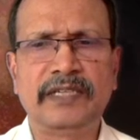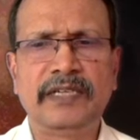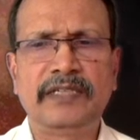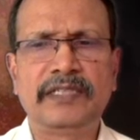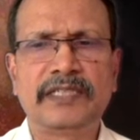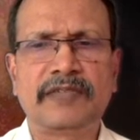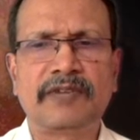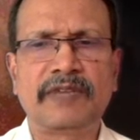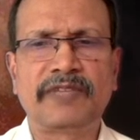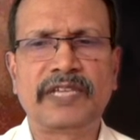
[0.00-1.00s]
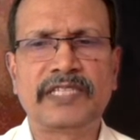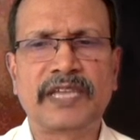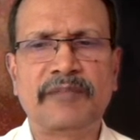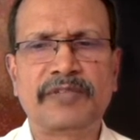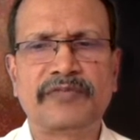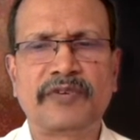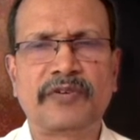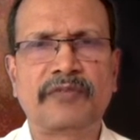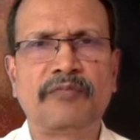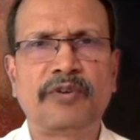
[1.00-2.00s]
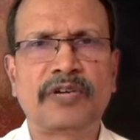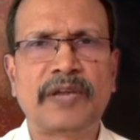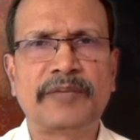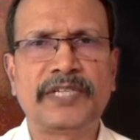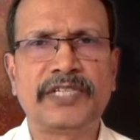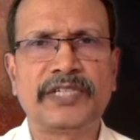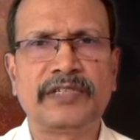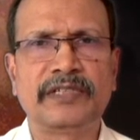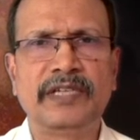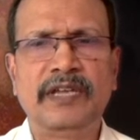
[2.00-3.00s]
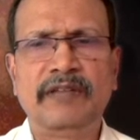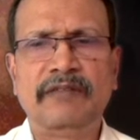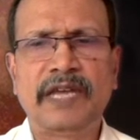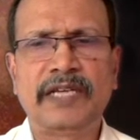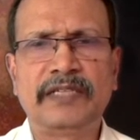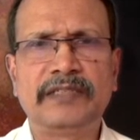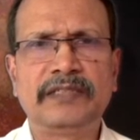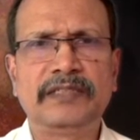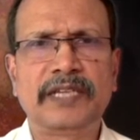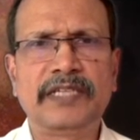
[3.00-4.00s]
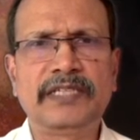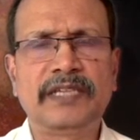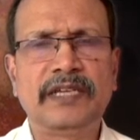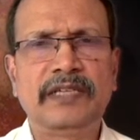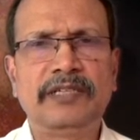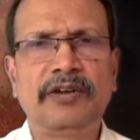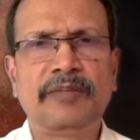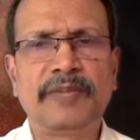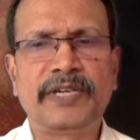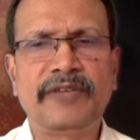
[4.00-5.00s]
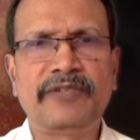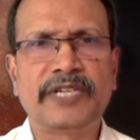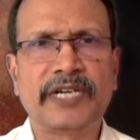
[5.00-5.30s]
this is one of the examples for portal hypertension, wherein there is development of shunt.